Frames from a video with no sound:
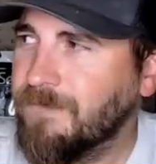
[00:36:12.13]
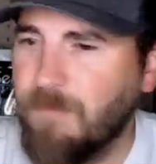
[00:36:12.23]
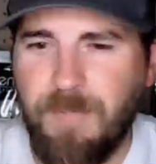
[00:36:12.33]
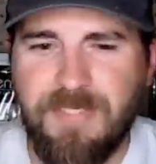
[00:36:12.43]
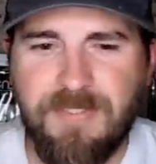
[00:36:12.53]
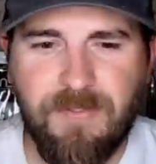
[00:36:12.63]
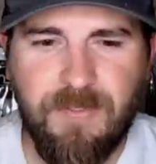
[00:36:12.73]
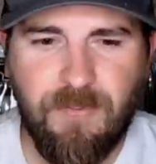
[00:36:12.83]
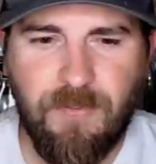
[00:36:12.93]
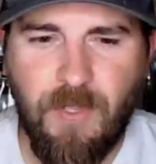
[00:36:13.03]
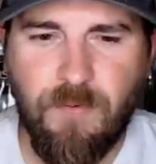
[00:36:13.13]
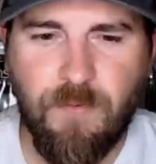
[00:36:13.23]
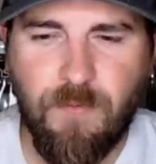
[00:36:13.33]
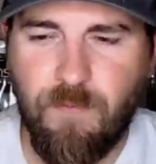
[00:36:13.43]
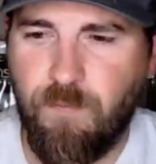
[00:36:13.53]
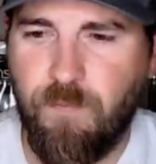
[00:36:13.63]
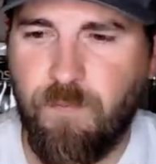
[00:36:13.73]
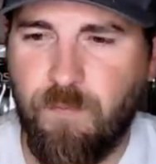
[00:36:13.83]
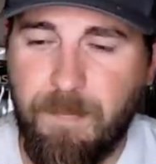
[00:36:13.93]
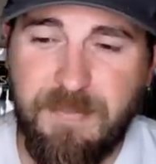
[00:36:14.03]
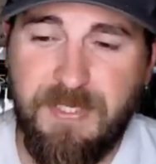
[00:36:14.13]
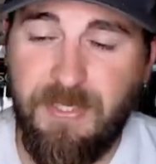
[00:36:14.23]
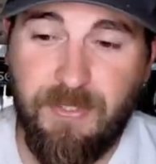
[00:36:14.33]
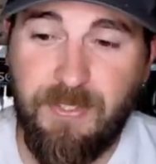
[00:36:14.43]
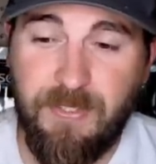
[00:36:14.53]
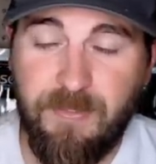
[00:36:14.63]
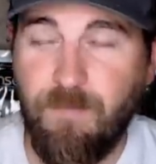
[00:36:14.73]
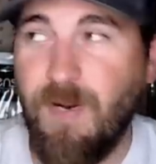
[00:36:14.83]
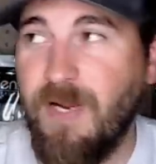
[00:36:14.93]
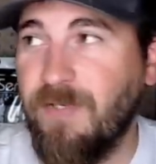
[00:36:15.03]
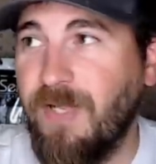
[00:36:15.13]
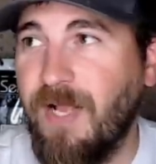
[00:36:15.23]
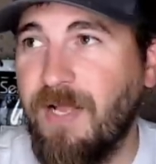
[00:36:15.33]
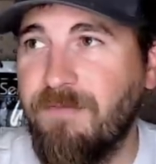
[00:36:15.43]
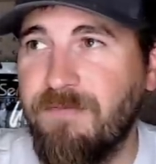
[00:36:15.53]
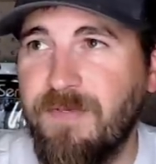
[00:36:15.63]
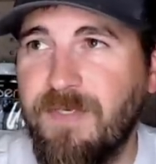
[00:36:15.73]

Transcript: Basically, the local reptilian wildlife.